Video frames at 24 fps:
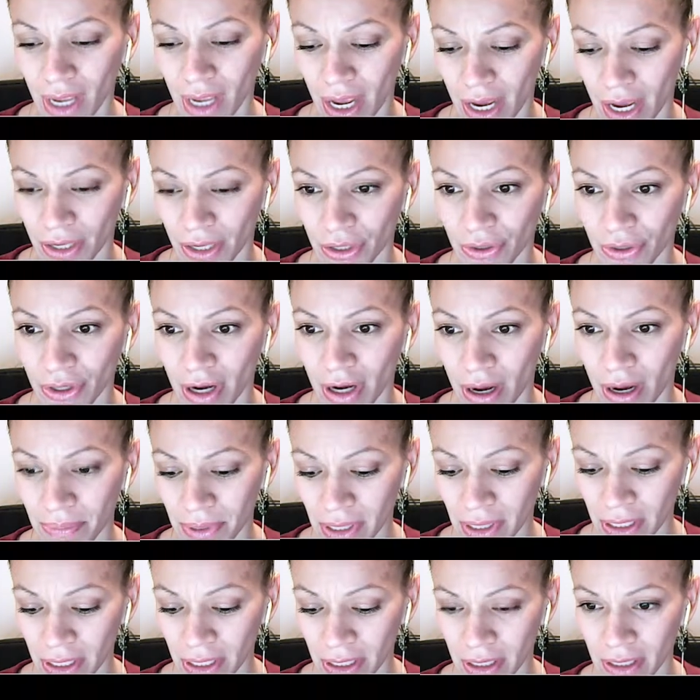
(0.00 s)
and you'd
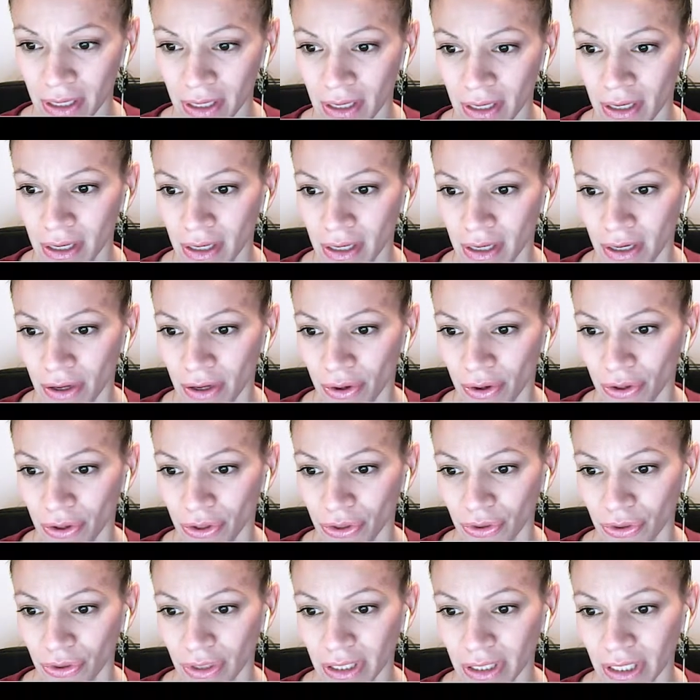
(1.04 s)
copy that, or
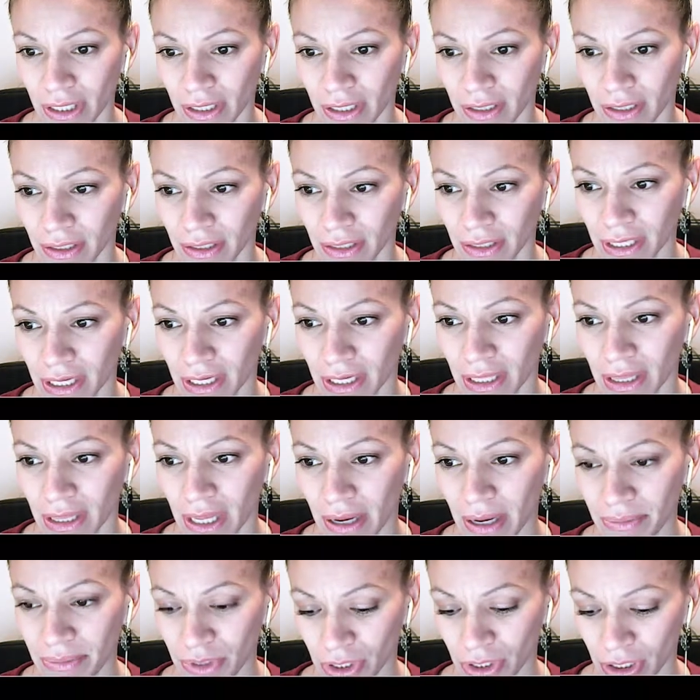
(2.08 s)
you'd click on the link.
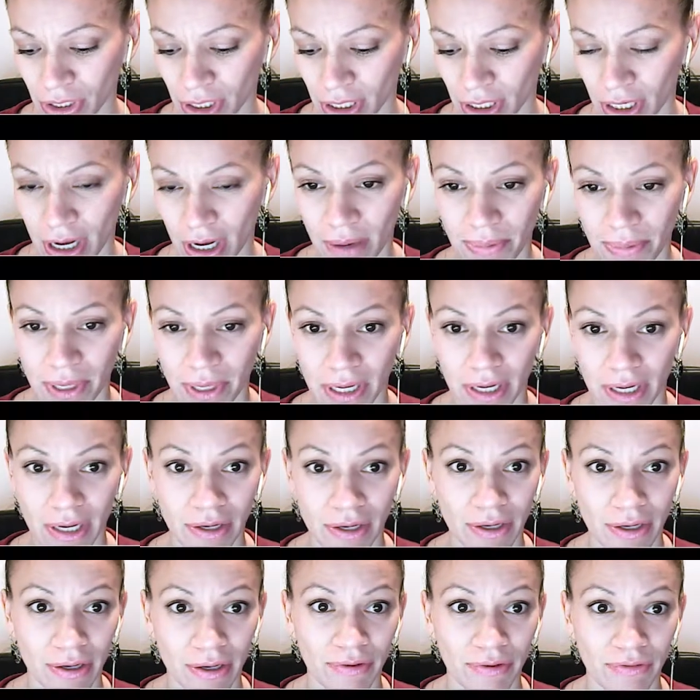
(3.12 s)
I'm just going to copy it
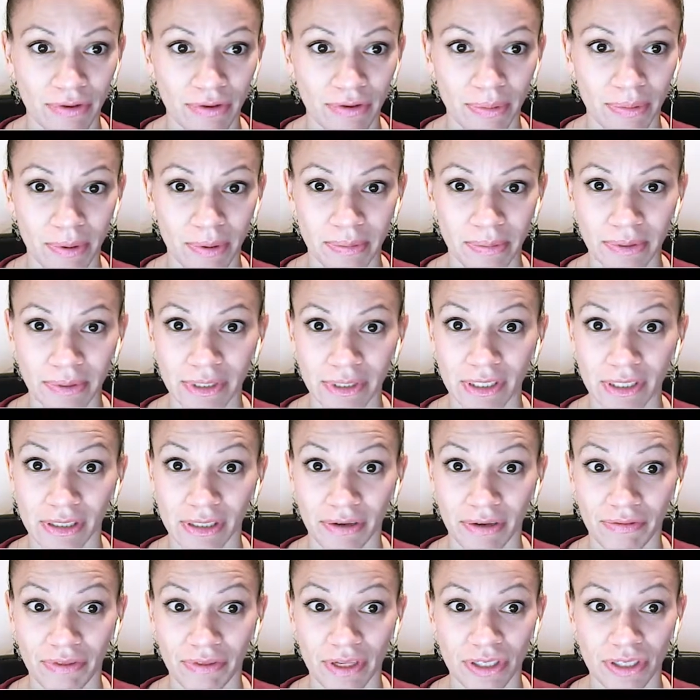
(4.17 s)
here for the purposes
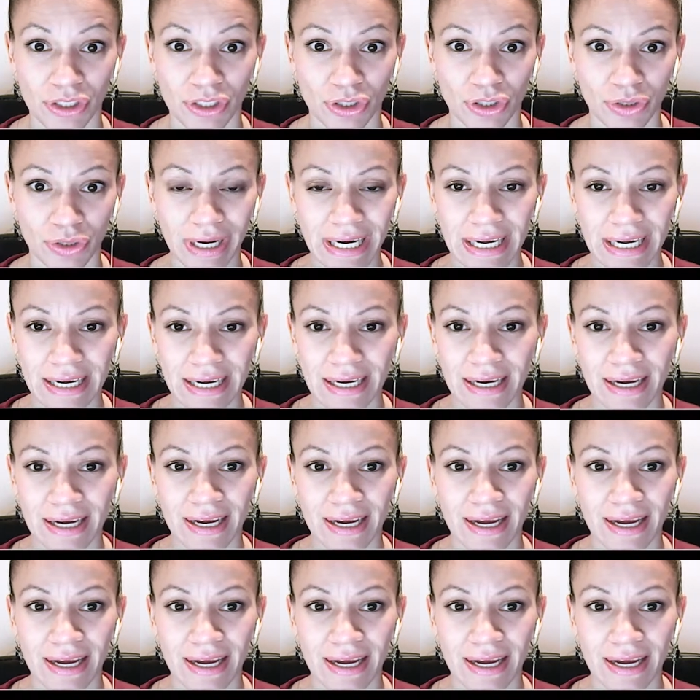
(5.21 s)
of this training.